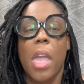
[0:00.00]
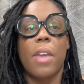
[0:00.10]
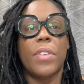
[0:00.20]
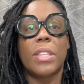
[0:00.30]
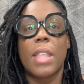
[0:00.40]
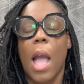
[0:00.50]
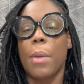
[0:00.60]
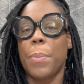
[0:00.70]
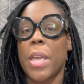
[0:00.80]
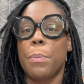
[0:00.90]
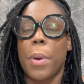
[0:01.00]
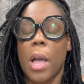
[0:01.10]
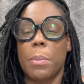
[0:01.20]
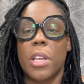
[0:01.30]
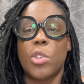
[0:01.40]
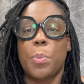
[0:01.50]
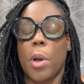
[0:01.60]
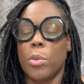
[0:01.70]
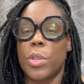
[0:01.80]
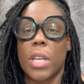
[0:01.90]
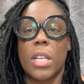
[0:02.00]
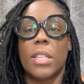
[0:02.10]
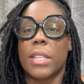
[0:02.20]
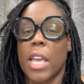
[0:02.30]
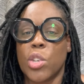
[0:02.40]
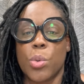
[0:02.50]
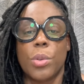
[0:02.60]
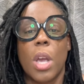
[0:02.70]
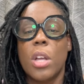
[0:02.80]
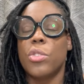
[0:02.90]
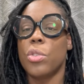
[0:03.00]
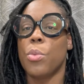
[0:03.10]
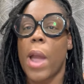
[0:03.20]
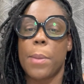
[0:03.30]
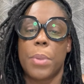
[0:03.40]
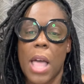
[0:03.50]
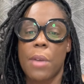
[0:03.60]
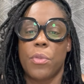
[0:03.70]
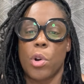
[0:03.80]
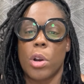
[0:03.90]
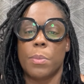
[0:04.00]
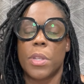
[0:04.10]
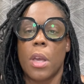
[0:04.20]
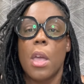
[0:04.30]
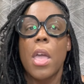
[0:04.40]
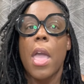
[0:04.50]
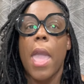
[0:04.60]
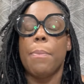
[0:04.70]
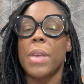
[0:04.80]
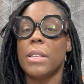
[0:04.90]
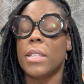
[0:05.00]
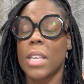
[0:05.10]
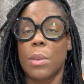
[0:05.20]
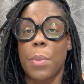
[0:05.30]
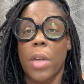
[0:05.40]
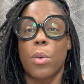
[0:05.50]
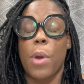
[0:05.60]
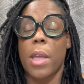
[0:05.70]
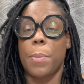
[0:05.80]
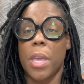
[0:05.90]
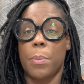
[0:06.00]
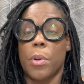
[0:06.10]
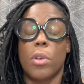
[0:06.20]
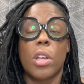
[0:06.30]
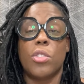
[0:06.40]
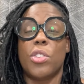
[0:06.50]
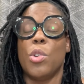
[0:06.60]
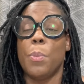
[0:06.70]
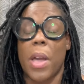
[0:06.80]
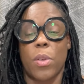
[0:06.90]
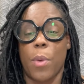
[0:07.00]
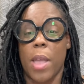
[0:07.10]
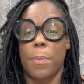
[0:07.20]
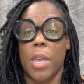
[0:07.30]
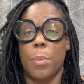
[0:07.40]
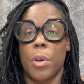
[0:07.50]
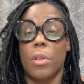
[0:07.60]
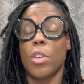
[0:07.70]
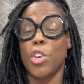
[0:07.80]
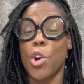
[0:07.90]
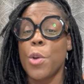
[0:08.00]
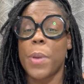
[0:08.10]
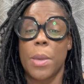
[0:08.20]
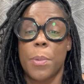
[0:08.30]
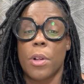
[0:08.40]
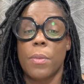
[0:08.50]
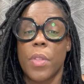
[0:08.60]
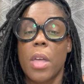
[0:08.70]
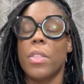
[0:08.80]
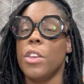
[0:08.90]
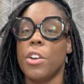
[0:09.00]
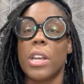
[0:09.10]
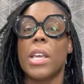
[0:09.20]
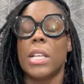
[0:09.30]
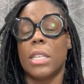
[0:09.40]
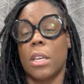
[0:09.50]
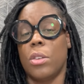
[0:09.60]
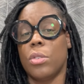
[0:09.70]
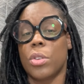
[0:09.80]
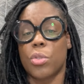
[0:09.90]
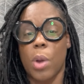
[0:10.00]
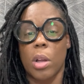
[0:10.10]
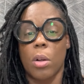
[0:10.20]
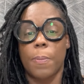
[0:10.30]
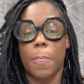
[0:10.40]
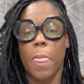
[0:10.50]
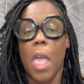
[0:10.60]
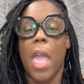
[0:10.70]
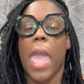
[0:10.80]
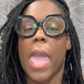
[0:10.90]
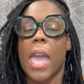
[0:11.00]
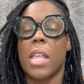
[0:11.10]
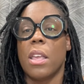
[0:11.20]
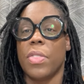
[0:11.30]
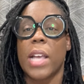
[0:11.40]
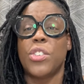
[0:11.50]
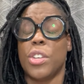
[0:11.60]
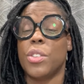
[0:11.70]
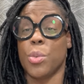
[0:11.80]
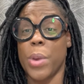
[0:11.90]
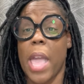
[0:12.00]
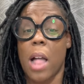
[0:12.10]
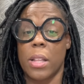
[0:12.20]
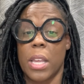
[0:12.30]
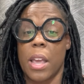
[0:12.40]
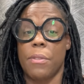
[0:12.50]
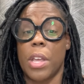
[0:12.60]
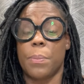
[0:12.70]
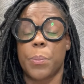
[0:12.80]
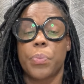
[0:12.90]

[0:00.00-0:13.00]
If it's not being published, posted, scheduled to the right platforms, and being seen by the right people, consumed by the right people, your people, then you're going to continue to struggle. And that's just the reality of it.